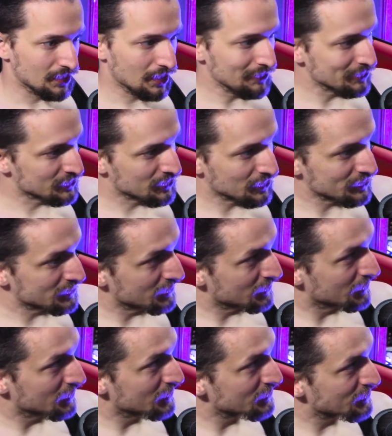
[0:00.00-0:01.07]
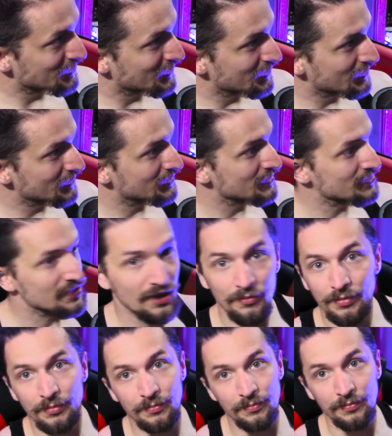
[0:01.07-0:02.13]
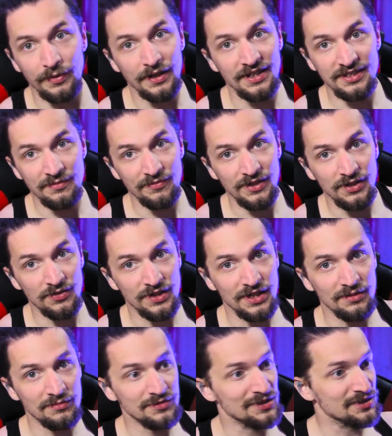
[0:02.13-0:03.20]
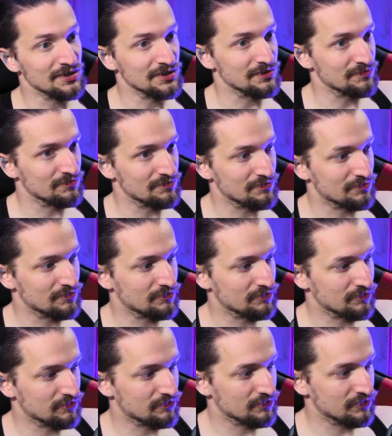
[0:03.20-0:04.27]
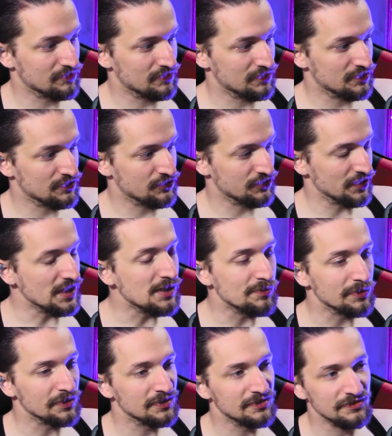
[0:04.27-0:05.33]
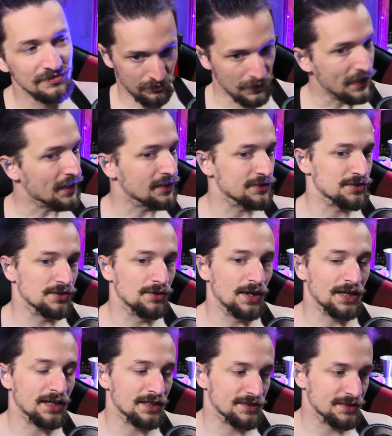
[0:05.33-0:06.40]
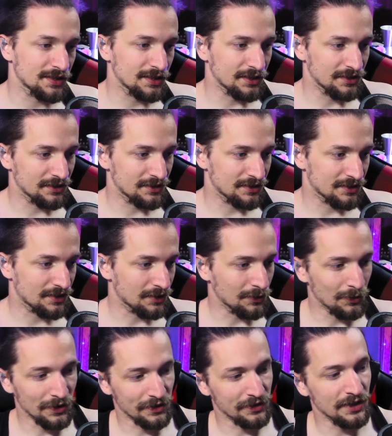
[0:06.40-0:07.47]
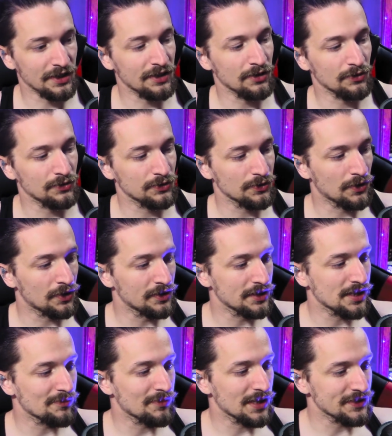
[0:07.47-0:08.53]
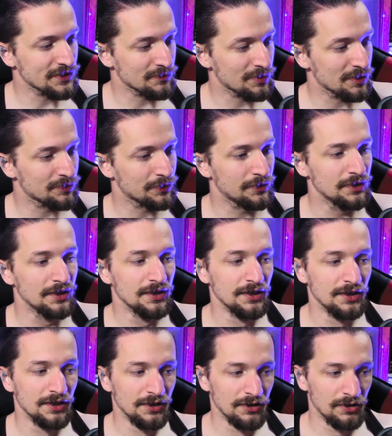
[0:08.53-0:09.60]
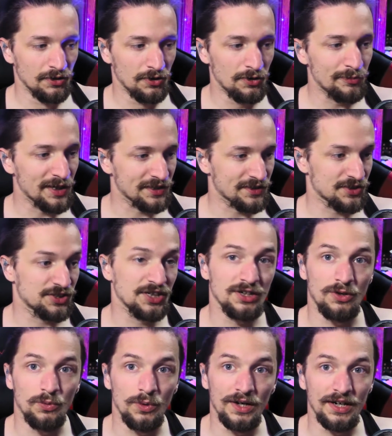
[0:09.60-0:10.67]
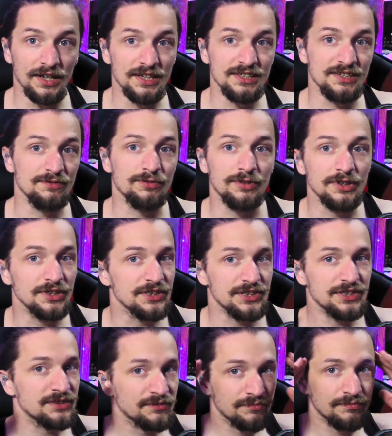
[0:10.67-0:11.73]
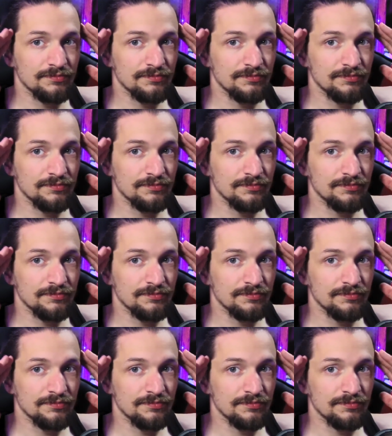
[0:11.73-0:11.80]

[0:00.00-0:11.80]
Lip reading: I'm exhausted. I just need to get this up, play some video games, and sleep. But yeah, so I gotta say a quick thank you to all the amazing people who make this channel what it is and for just